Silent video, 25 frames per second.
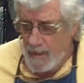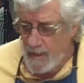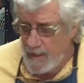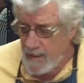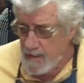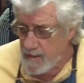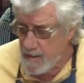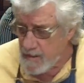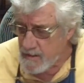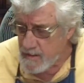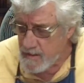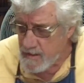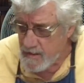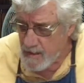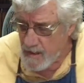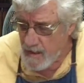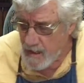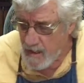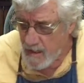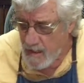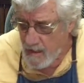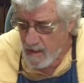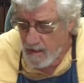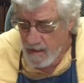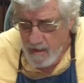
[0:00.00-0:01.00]
is
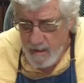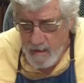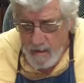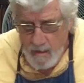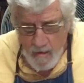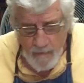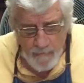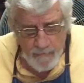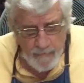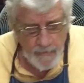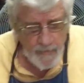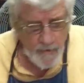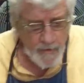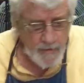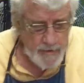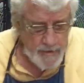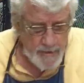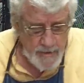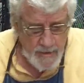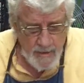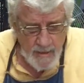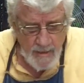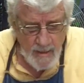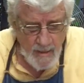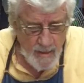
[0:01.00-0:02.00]

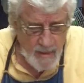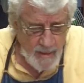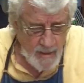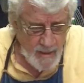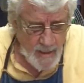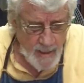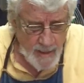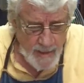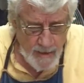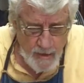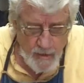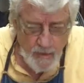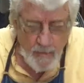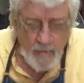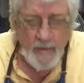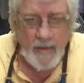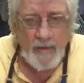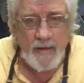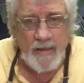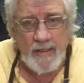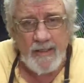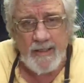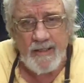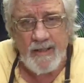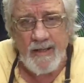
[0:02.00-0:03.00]
first I go to
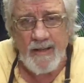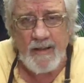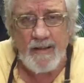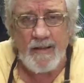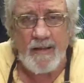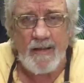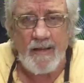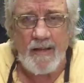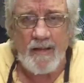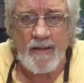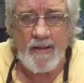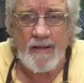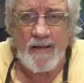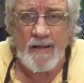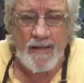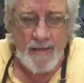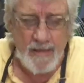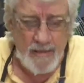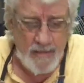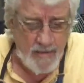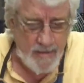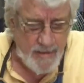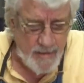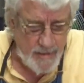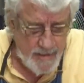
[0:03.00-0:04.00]

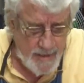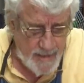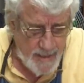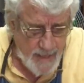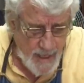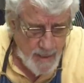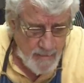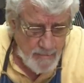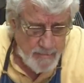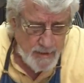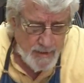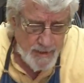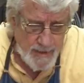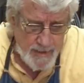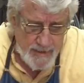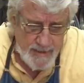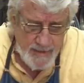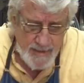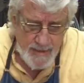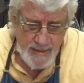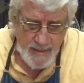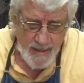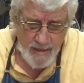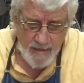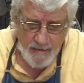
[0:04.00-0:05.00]
the table
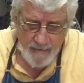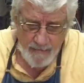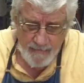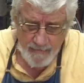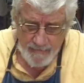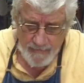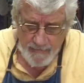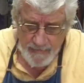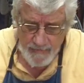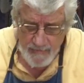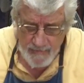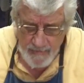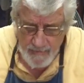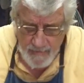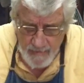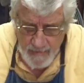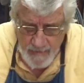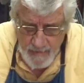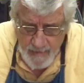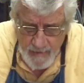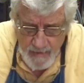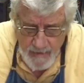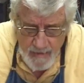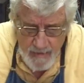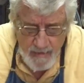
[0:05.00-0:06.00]
itself,
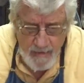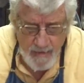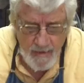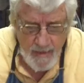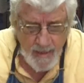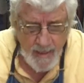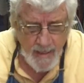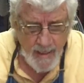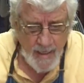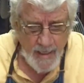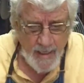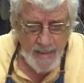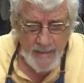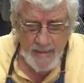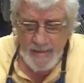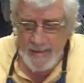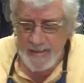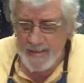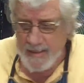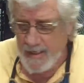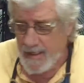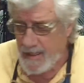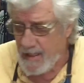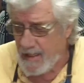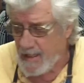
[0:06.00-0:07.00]
and